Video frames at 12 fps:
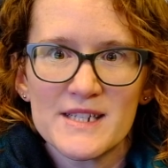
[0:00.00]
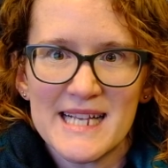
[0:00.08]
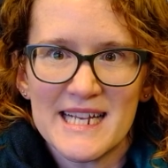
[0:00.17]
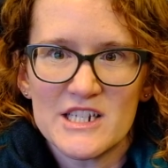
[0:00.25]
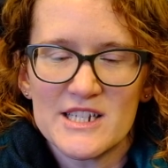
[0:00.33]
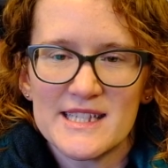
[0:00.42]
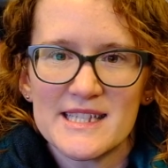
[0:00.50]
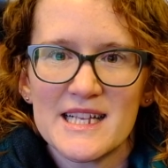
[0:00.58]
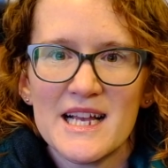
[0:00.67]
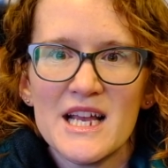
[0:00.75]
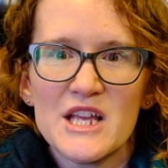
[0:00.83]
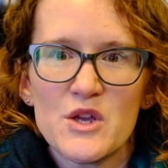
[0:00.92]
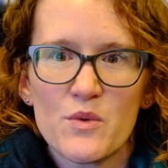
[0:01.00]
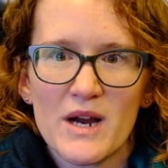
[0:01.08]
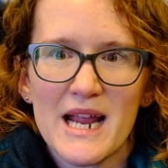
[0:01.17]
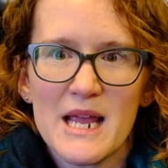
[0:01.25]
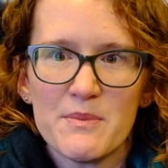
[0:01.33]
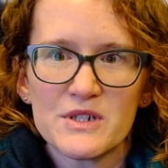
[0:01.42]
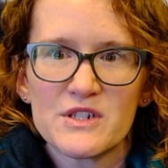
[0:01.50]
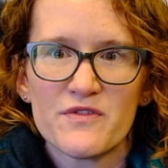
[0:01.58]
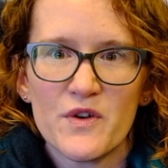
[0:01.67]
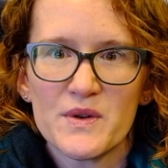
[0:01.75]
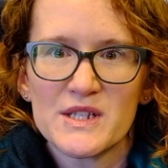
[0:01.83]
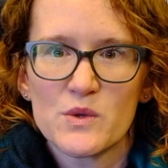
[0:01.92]
sessions, you are able to
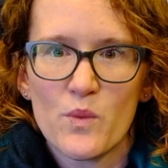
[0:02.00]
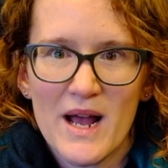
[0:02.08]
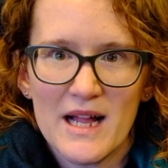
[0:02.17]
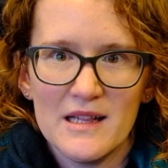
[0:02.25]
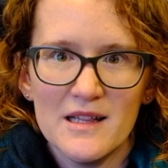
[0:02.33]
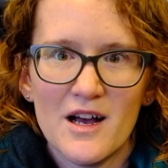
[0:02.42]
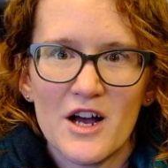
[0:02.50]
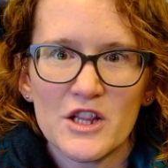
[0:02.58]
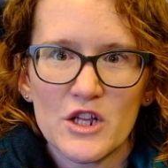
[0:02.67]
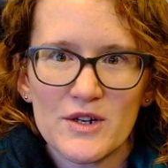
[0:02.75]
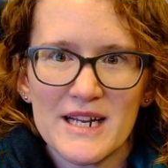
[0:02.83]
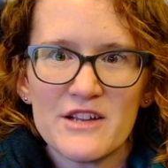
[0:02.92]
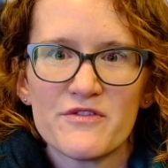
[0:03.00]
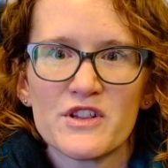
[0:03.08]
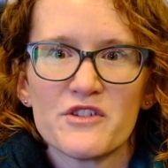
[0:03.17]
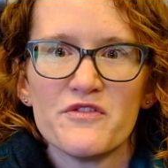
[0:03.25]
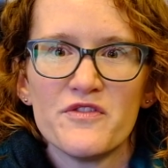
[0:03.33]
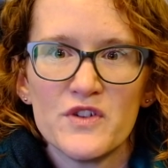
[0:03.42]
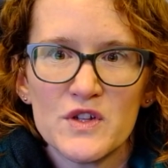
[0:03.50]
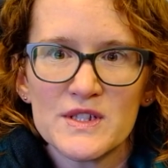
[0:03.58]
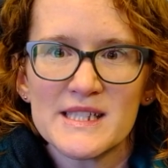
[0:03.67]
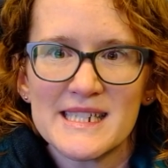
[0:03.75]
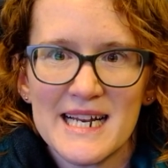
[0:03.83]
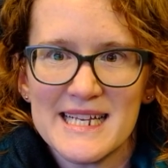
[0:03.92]
focus well on learning for the full
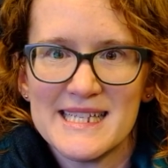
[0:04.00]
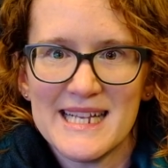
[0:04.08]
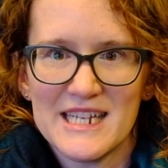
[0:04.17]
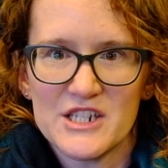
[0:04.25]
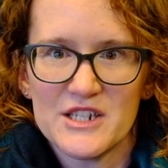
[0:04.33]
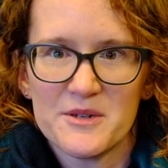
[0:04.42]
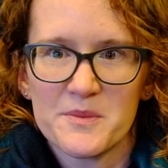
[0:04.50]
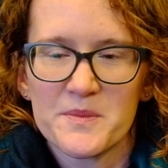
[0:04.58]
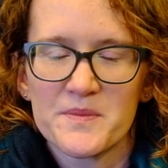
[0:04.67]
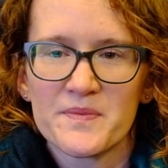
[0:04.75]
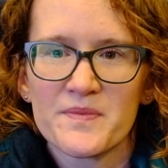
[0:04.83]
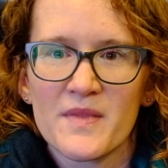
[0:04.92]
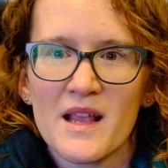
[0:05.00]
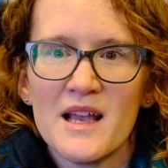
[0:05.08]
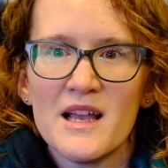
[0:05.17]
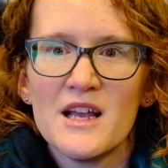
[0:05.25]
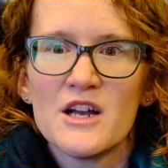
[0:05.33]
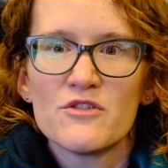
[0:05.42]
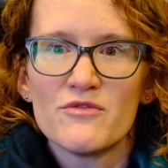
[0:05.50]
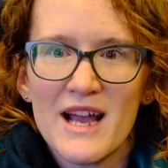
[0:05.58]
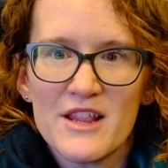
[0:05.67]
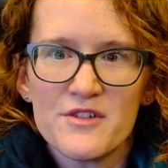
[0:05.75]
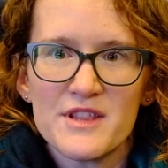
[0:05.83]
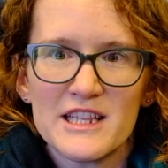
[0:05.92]
study session.
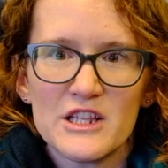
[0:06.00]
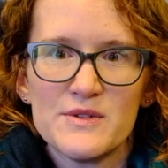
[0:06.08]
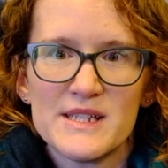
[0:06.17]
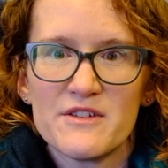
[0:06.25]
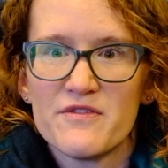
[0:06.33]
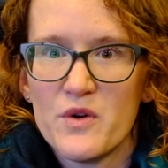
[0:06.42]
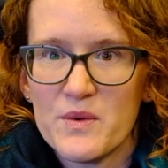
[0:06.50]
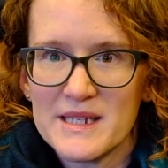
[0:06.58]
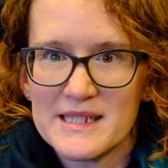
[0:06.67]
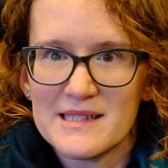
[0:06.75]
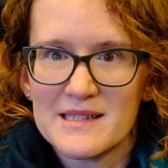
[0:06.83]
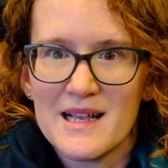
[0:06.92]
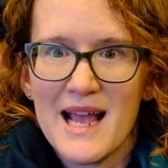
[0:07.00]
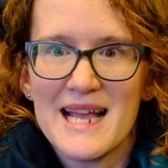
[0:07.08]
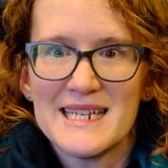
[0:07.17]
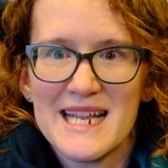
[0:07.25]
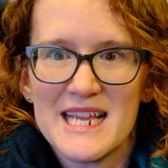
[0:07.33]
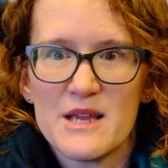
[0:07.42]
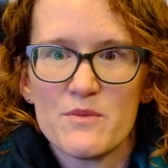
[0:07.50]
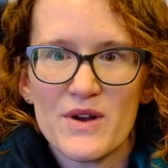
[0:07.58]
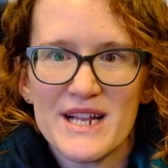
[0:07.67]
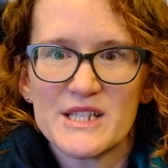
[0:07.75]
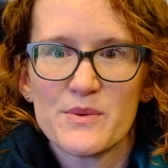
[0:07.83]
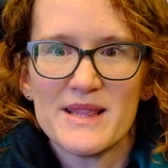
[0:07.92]
Rather than losing focus and taking
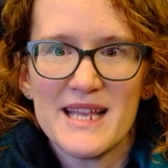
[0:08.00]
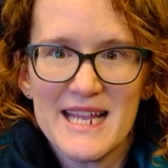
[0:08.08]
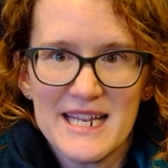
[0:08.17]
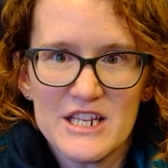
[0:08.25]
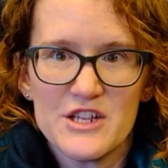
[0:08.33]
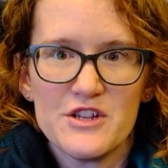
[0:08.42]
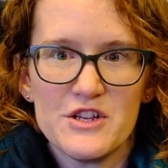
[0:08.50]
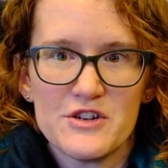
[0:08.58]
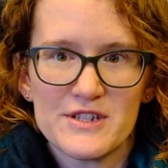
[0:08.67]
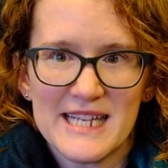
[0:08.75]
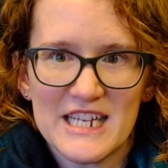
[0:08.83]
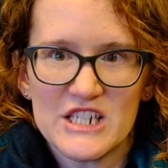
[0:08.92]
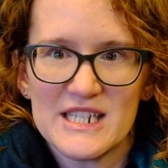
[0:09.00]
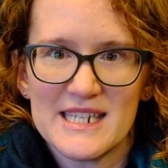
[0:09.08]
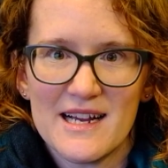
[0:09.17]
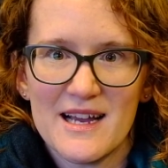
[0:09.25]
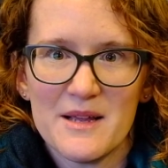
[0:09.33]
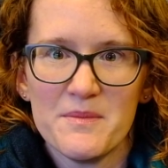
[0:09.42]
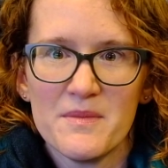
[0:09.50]
breaks within your session time,